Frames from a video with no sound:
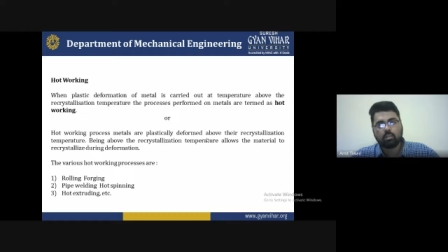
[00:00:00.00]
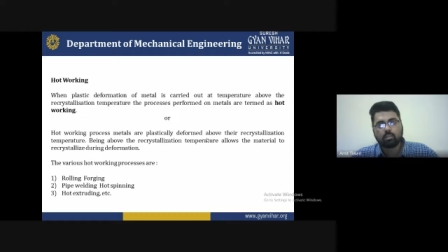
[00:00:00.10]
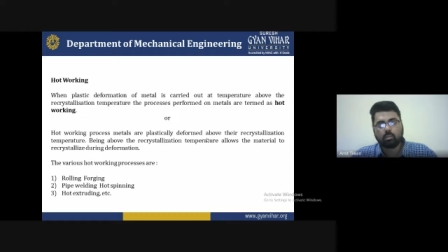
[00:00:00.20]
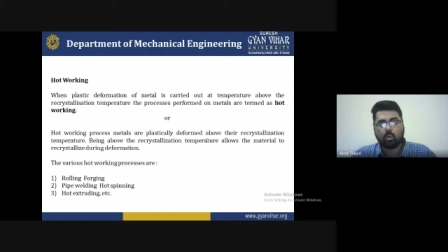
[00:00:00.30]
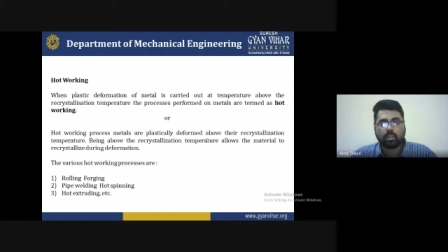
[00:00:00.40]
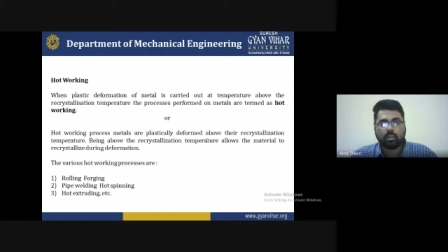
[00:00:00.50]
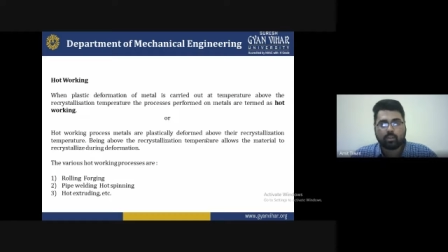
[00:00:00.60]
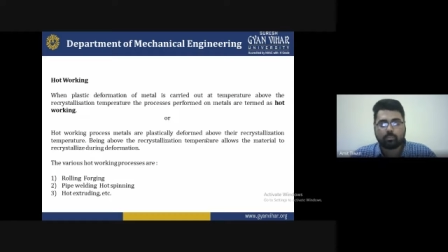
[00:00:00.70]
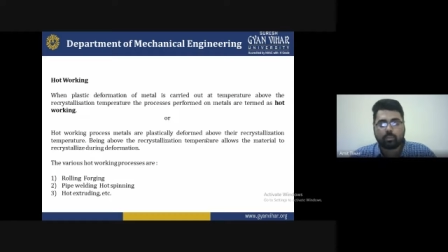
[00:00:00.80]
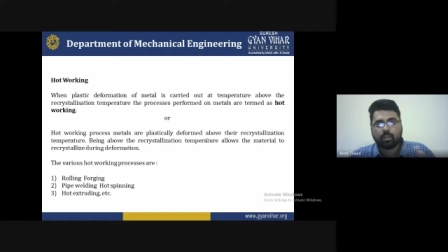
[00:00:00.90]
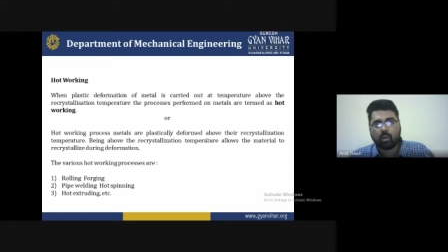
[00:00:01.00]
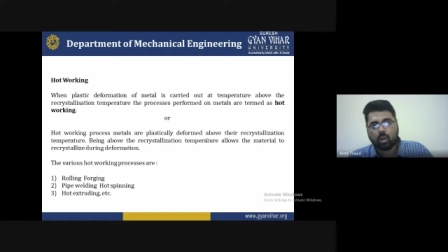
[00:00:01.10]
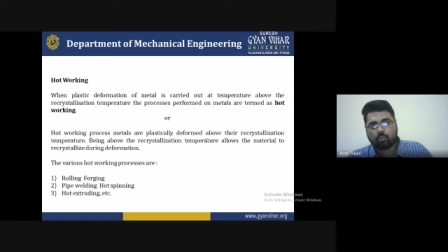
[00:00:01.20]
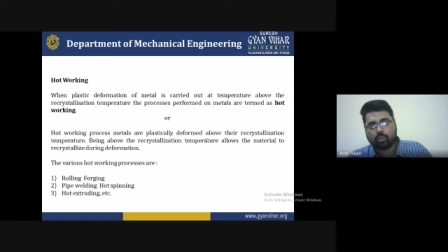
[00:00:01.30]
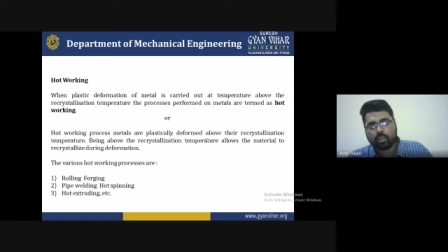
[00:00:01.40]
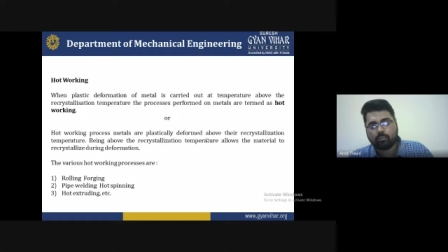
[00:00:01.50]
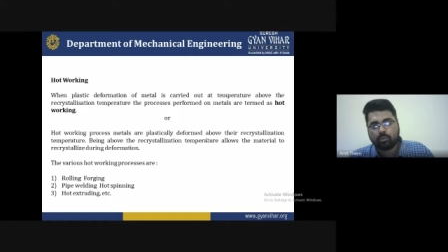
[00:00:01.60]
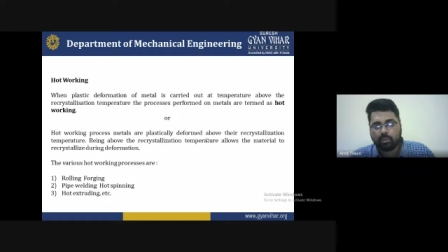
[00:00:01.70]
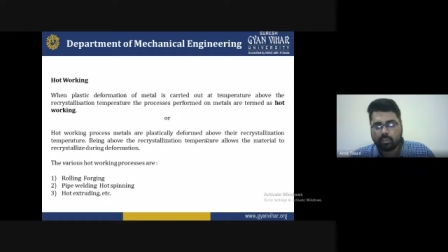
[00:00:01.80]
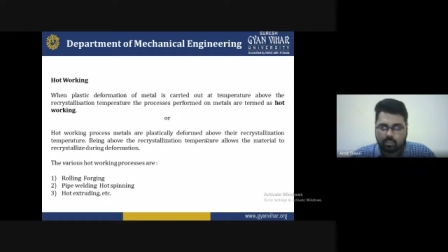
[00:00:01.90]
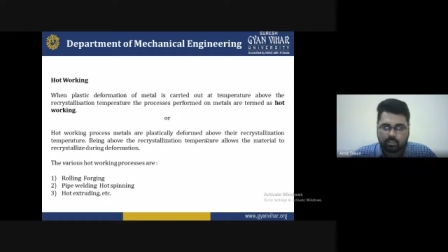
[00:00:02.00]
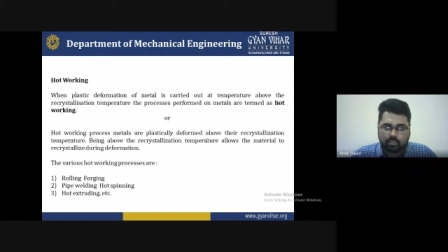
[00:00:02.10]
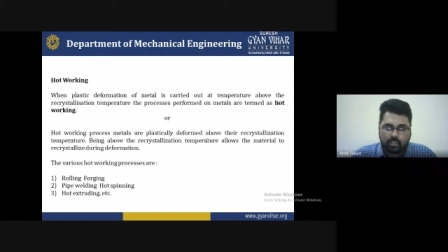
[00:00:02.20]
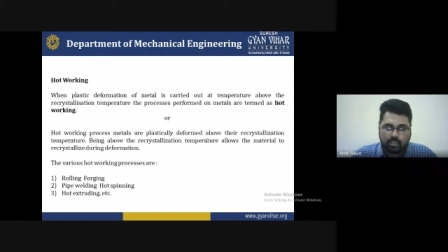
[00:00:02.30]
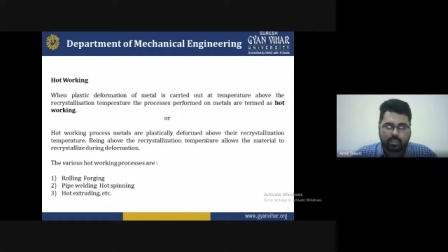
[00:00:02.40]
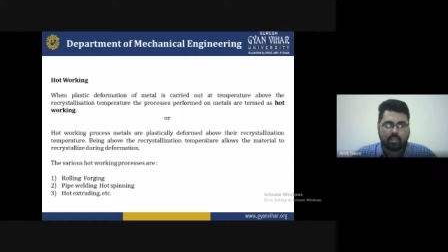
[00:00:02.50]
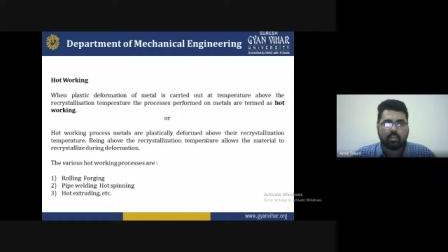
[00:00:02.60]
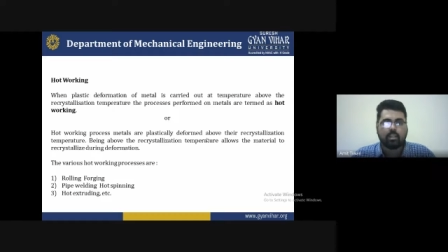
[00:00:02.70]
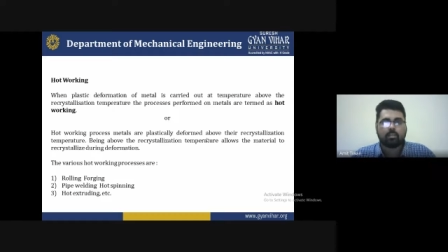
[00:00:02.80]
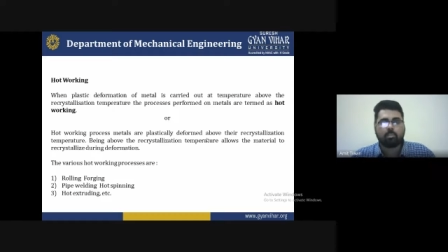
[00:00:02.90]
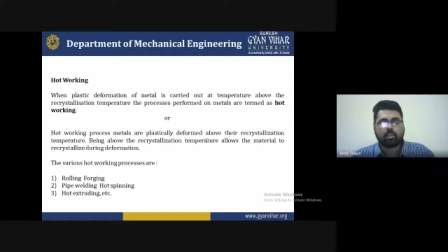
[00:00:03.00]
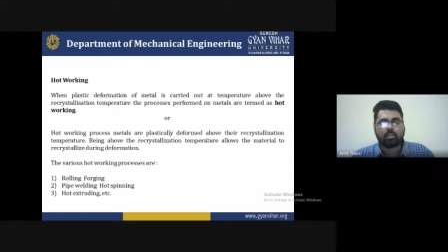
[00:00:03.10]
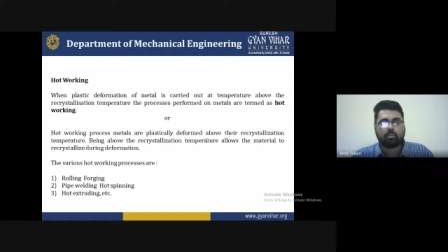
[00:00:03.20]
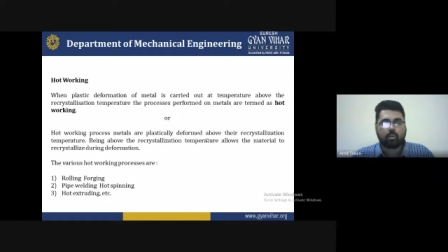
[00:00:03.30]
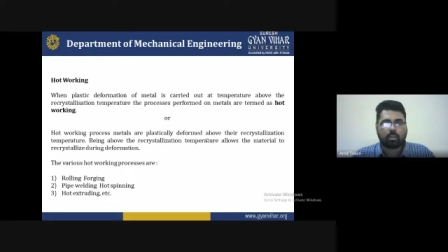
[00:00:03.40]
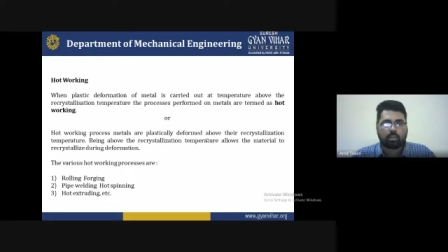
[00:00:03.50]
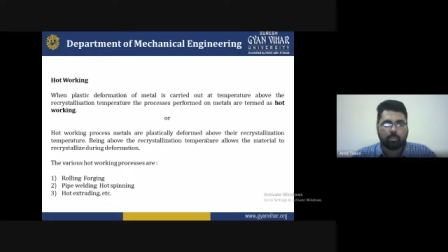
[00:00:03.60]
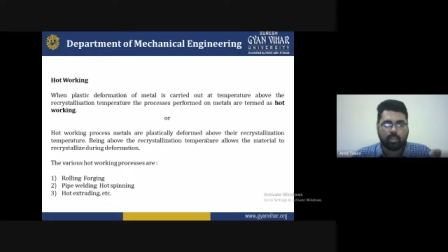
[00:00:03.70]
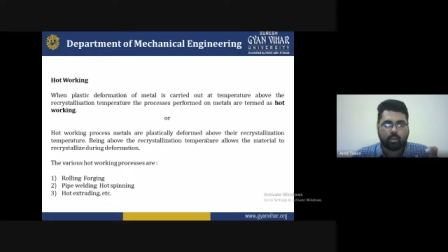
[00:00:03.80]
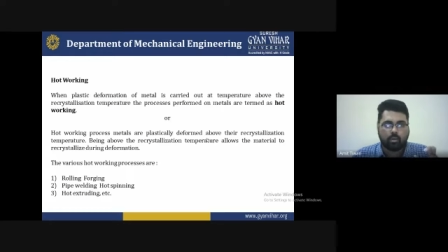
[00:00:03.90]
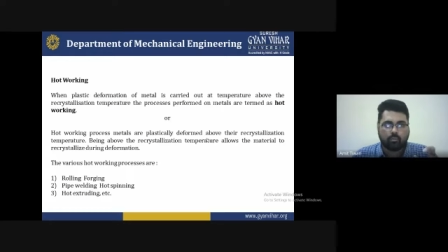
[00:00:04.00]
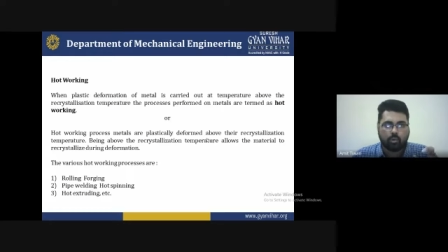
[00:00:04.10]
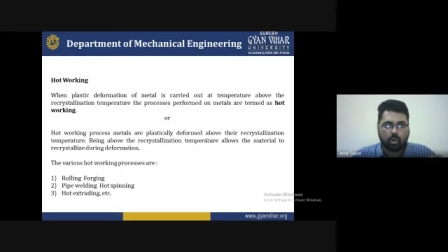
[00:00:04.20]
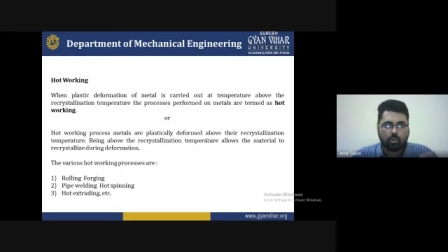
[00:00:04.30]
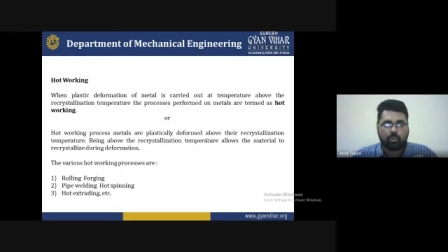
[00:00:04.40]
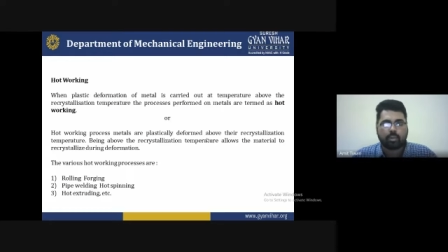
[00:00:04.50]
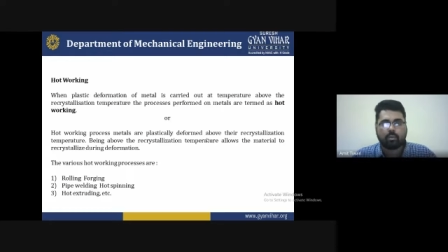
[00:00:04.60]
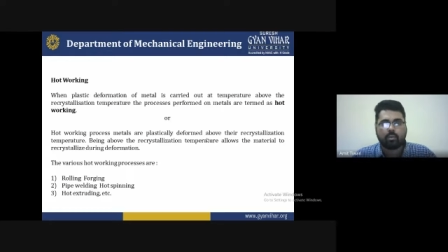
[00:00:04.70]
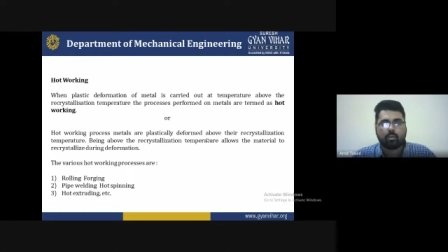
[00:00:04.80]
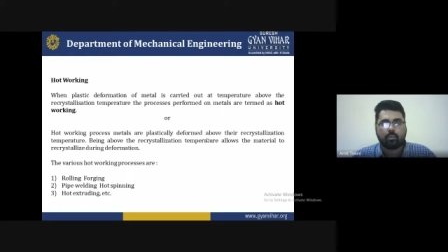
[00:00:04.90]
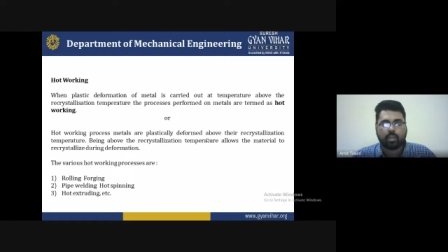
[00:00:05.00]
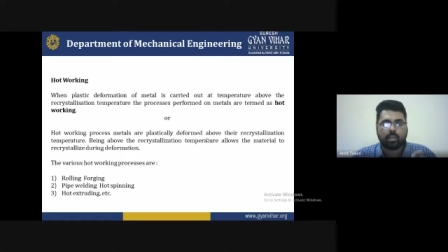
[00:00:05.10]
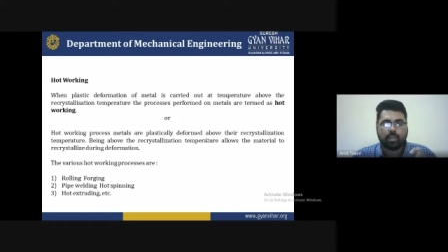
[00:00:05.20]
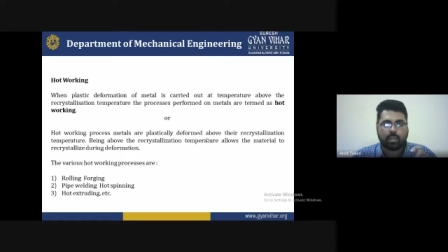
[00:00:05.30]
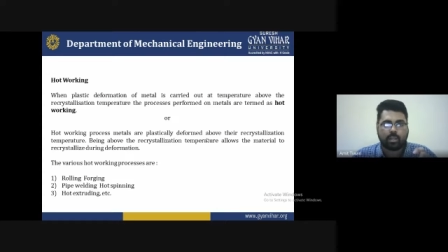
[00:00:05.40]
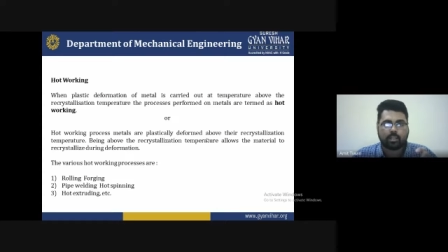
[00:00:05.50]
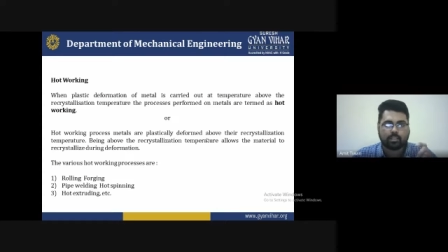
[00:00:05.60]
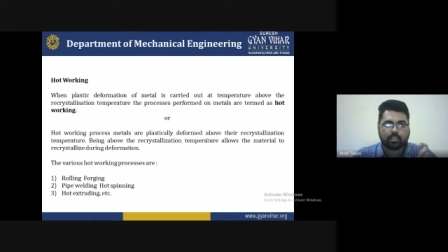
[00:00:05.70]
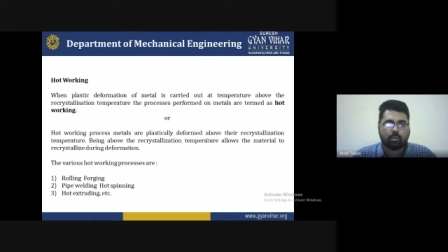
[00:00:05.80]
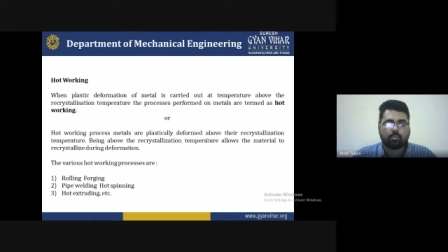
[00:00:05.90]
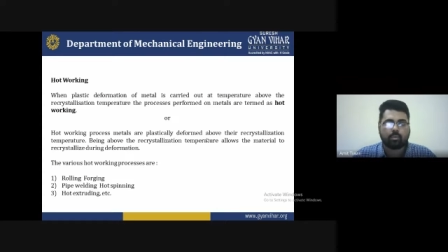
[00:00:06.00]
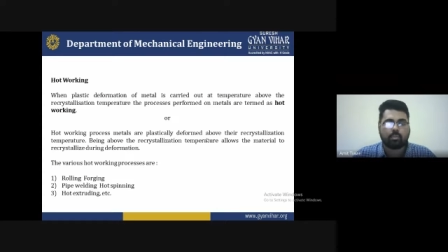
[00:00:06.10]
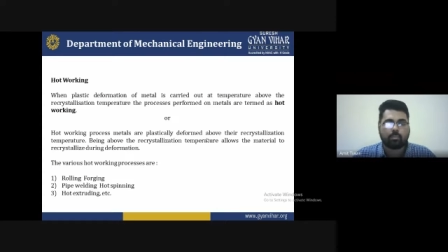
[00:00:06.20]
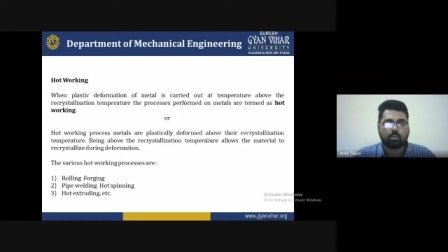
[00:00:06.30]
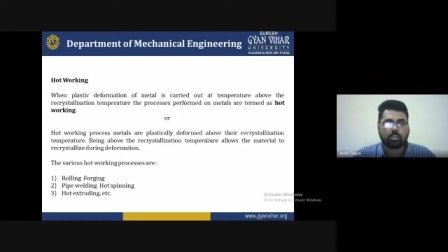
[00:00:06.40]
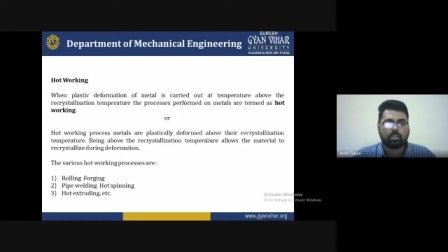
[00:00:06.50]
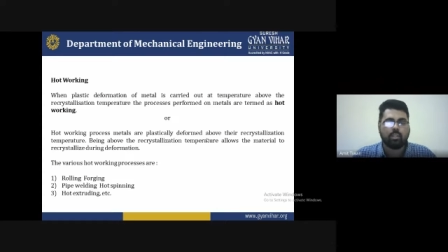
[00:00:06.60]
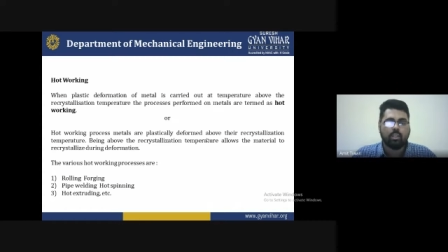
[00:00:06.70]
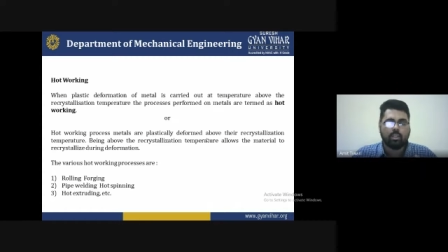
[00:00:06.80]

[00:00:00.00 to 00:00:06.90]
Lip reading: So what the difference between the hot working we will discuss in the later, but what is the meaning of hot working, how we can indicate this is a hot working process.